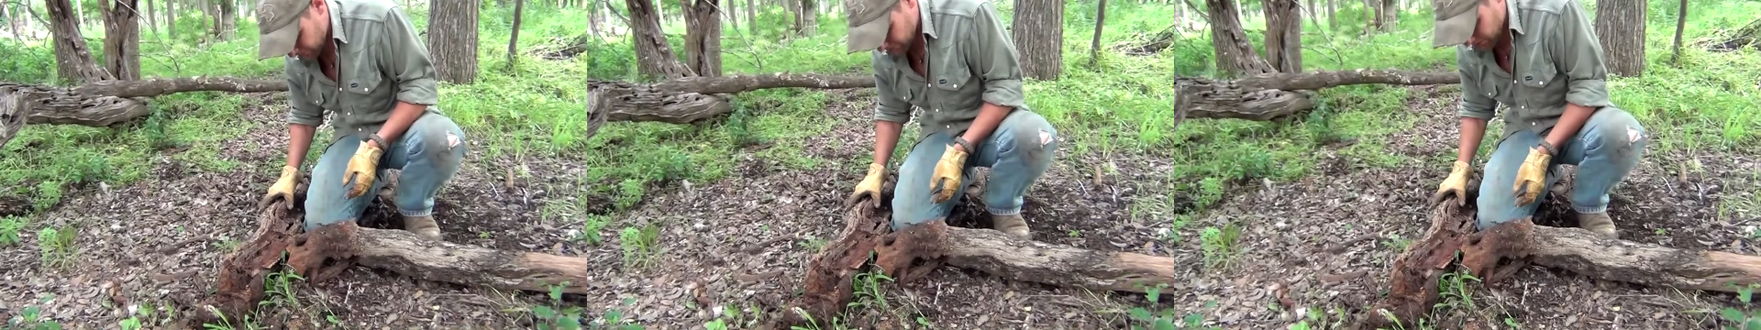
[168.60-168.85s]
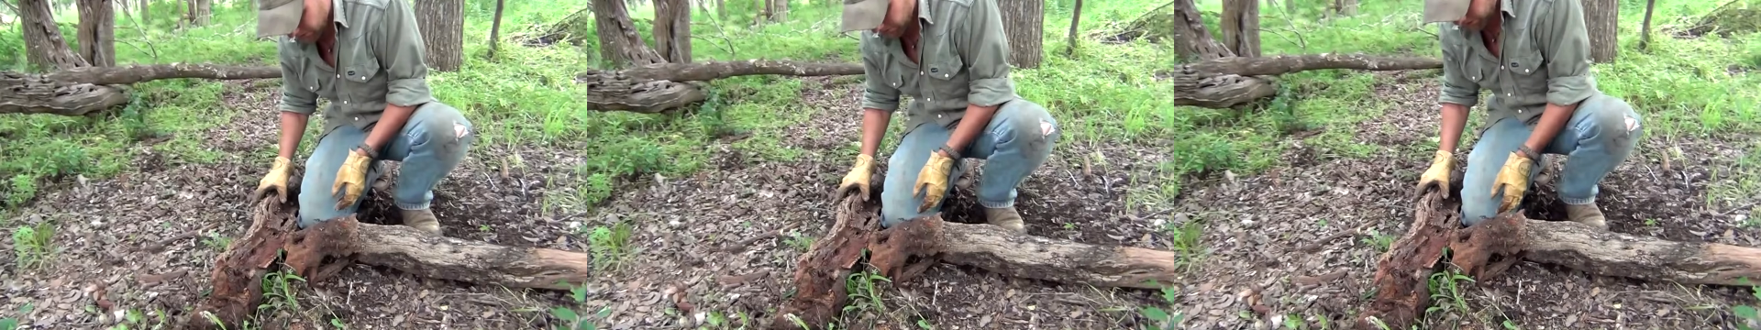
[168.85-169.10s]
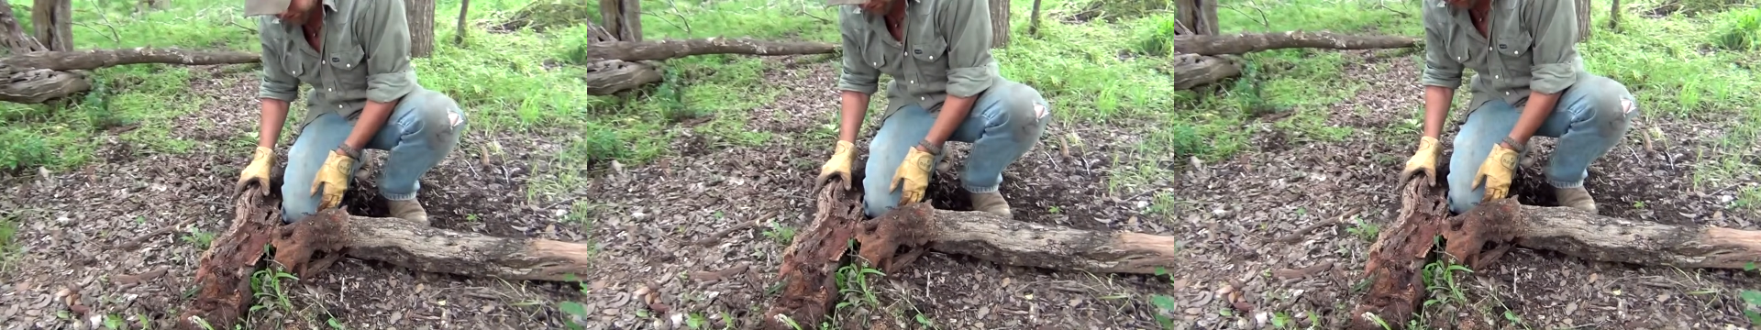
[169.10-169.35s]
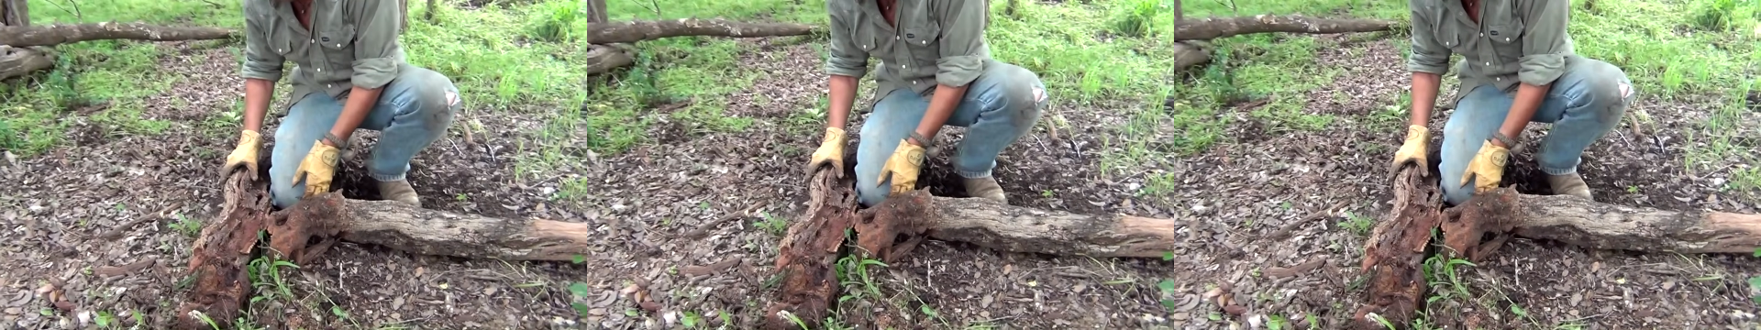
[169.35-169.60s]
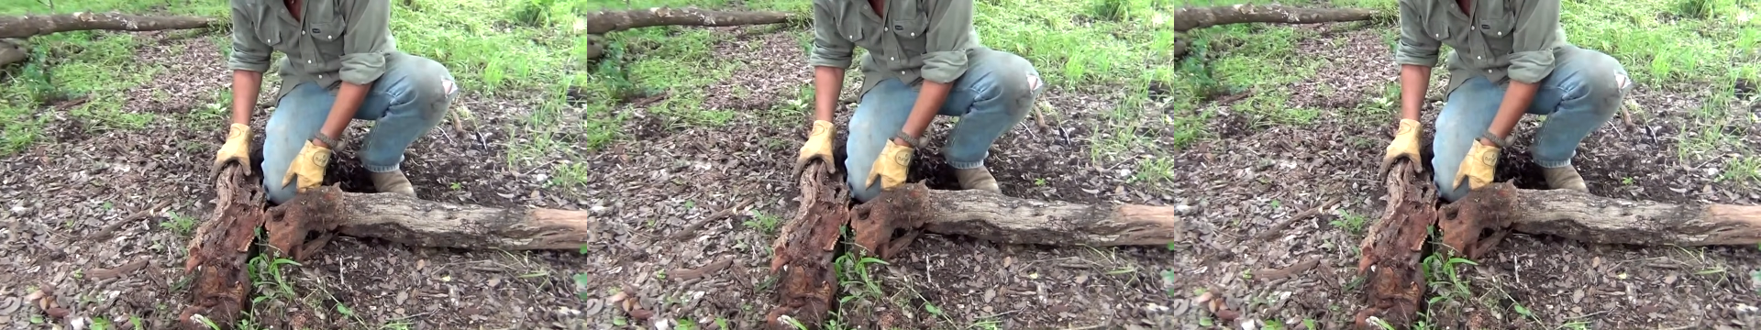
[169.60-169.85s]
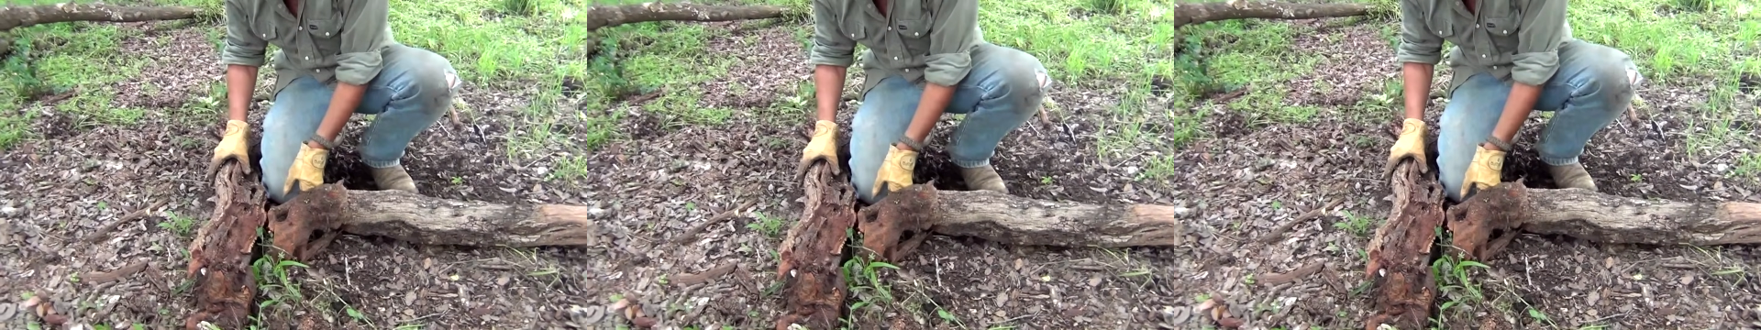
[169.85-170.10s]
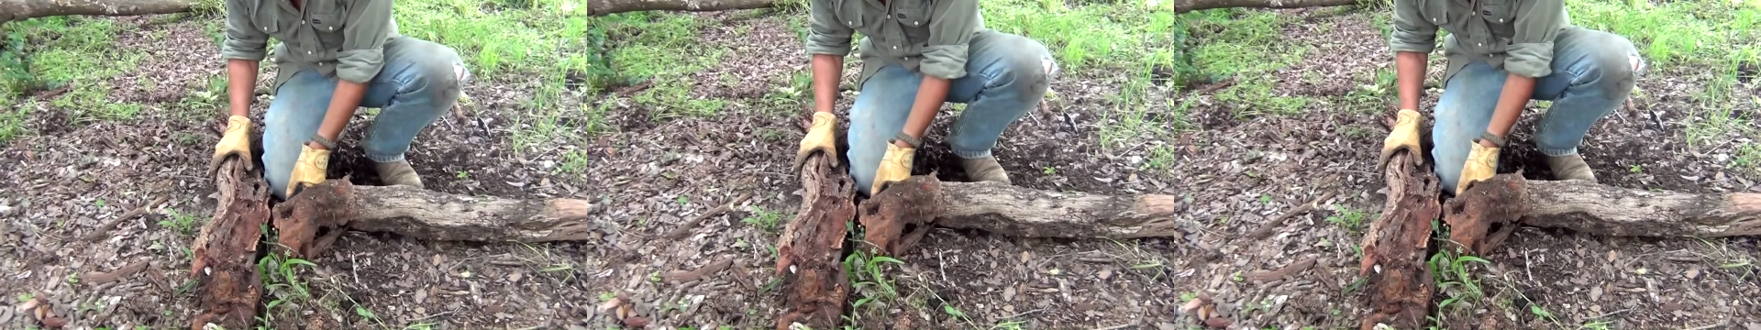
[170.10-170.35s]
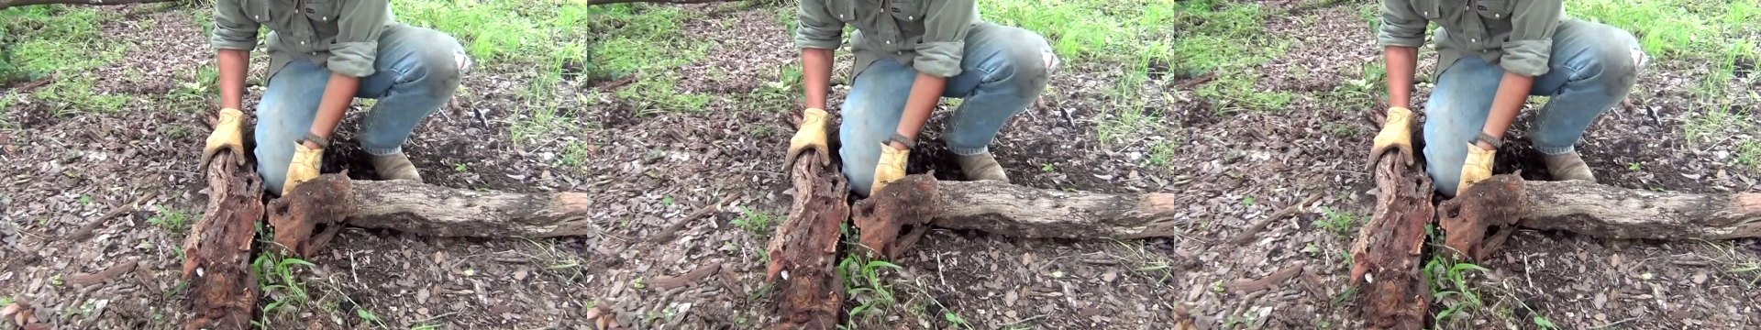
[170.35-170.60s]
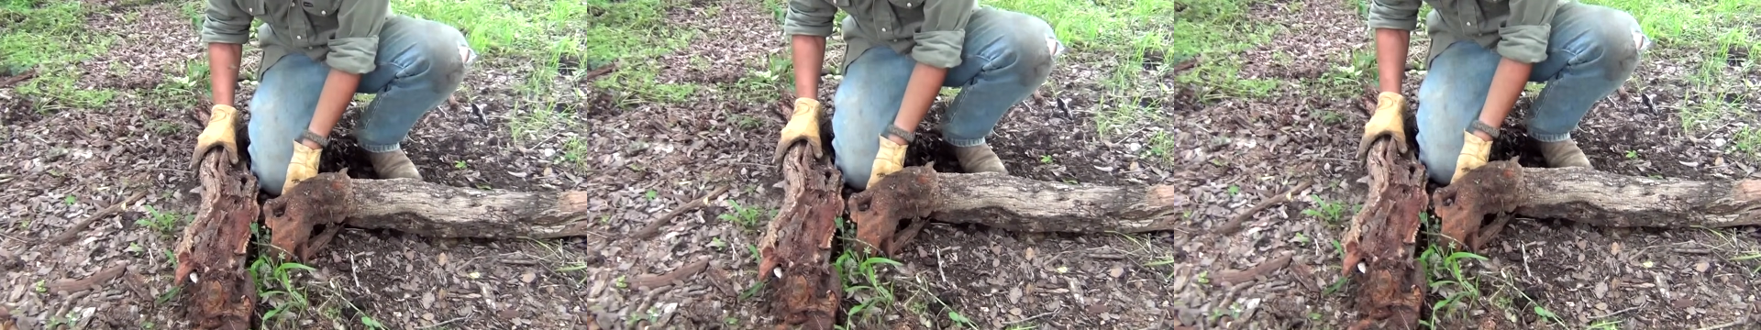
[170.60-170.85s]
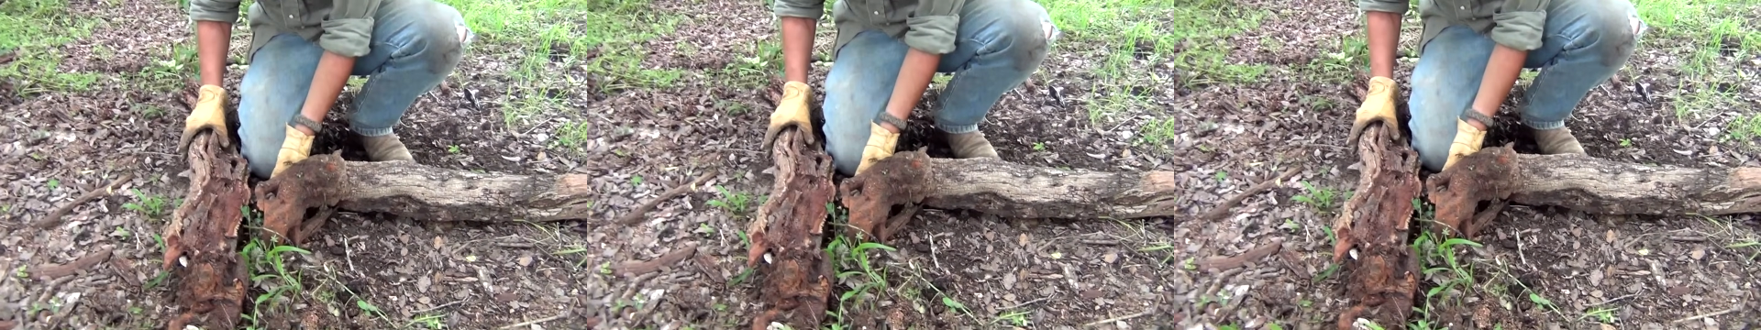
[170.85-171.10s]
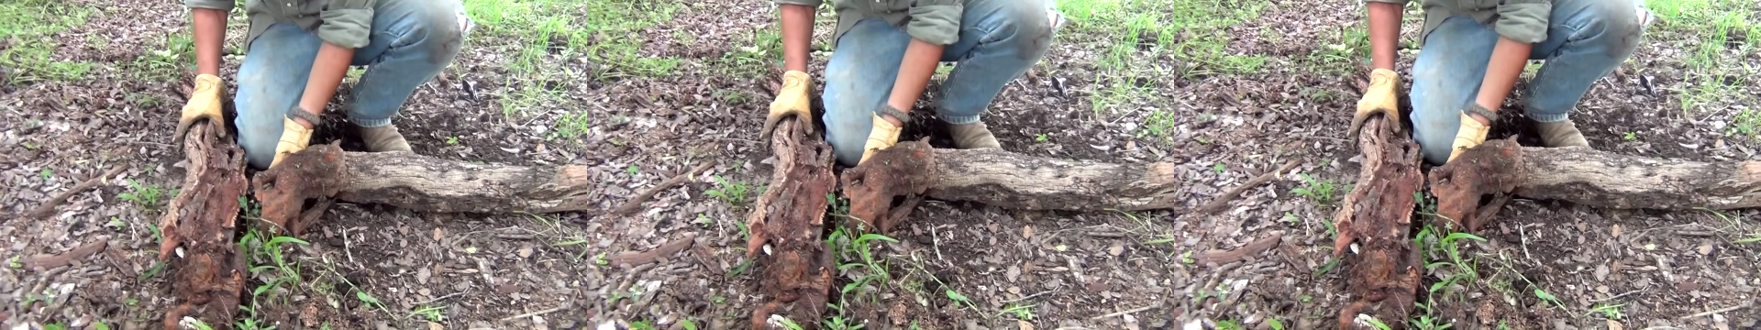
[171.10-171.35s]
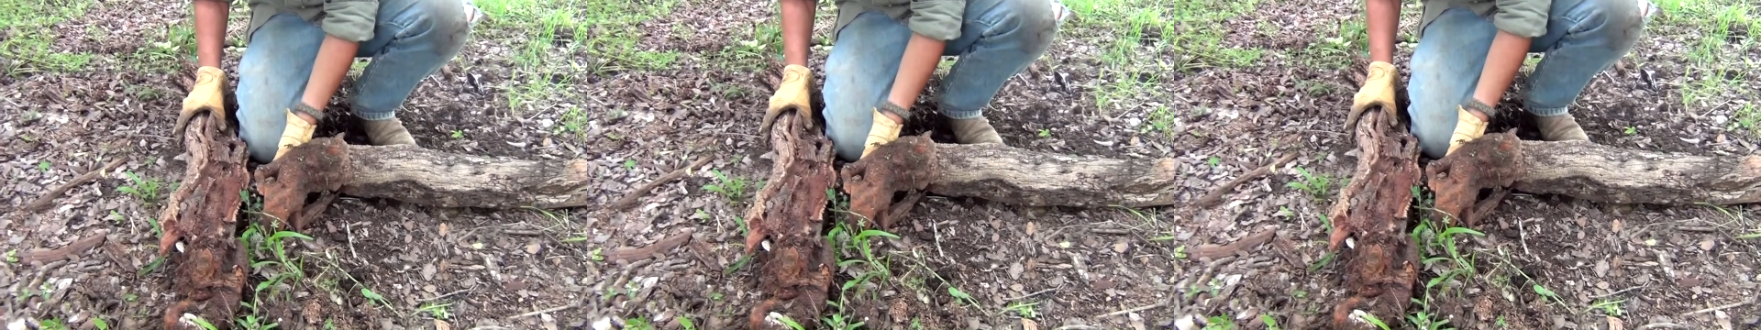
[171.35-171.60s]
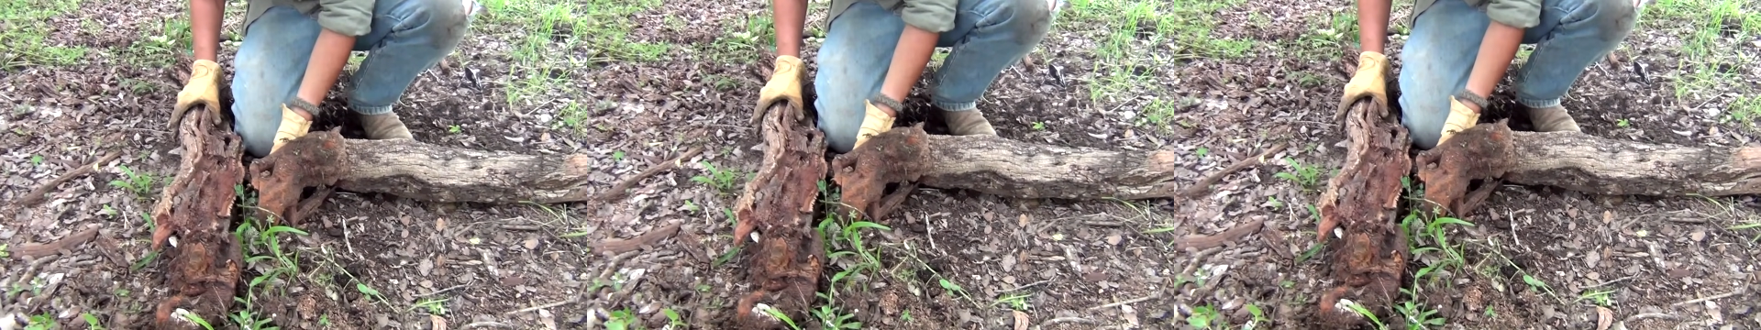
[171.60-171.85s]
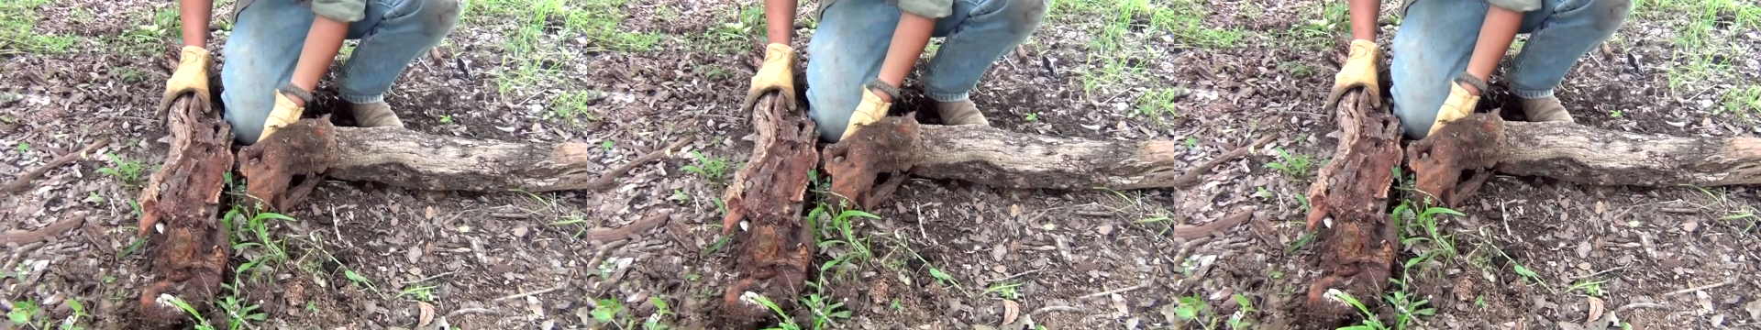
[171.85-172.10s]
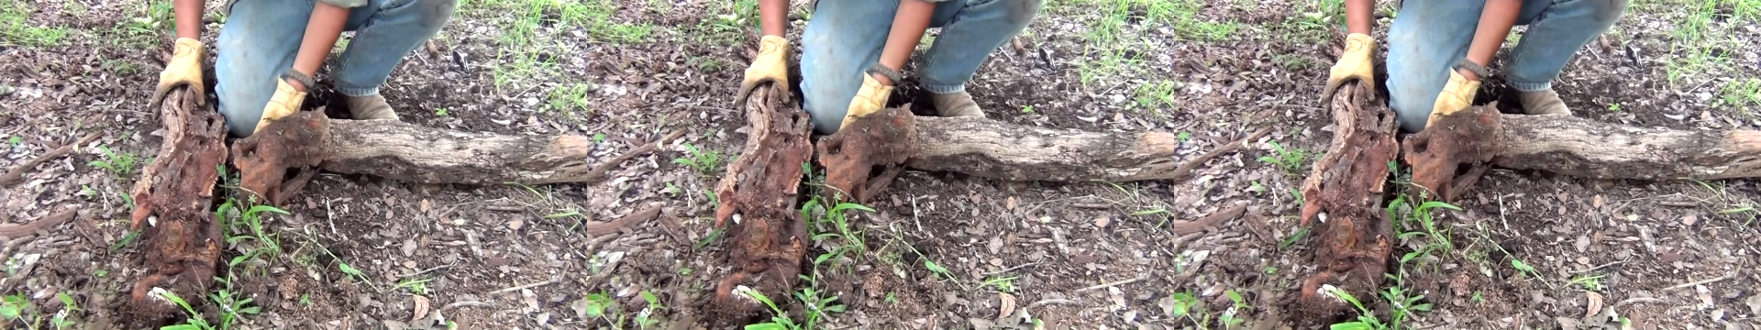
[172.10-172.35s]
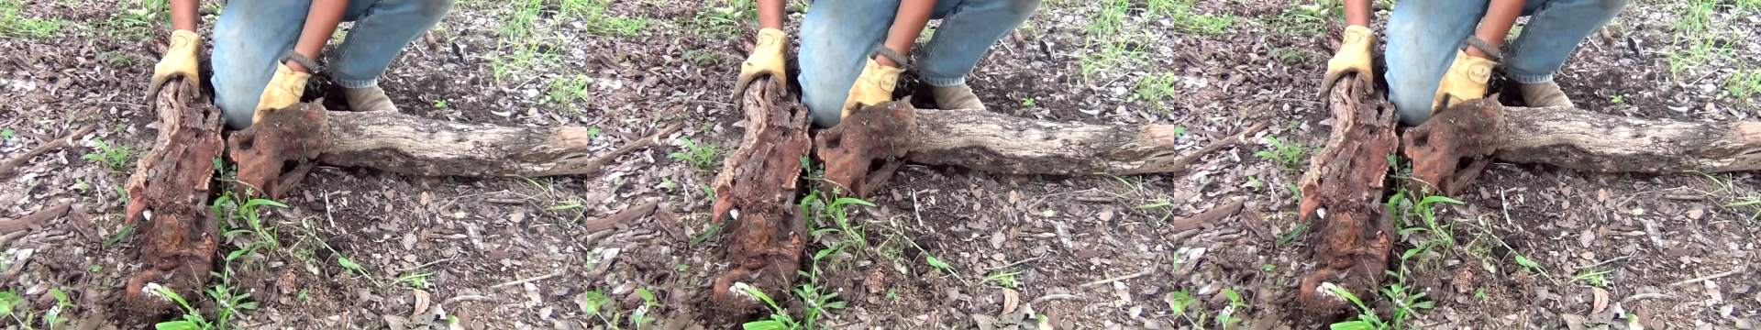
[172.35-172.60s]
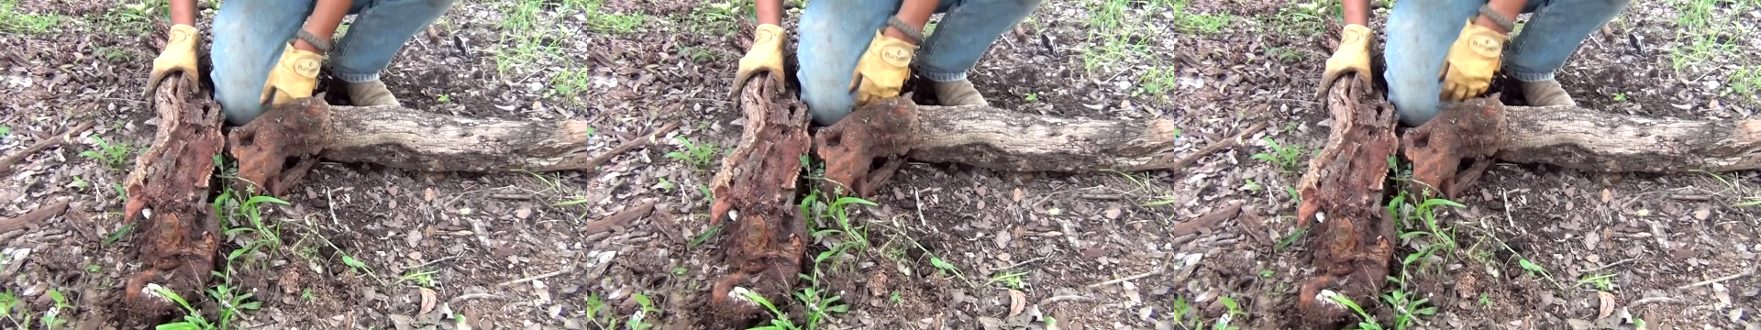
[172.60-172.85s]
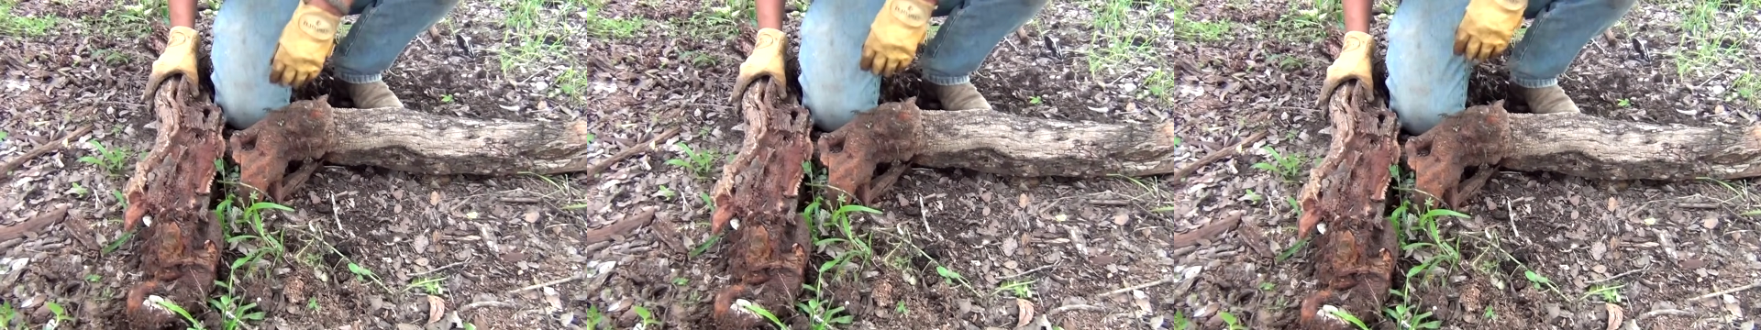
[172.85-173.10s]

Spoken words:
[unreadable: no face in view]